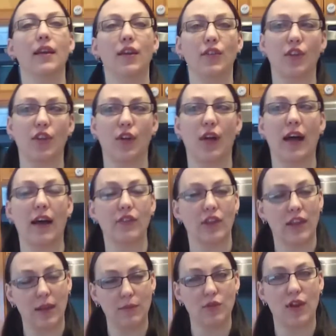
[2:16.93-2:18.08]
so you'll have to
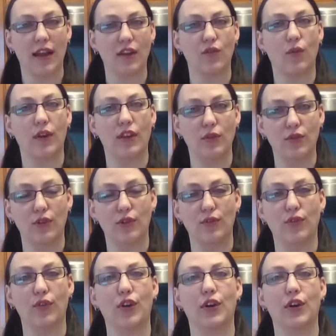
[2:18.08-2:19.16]
keep track of what you do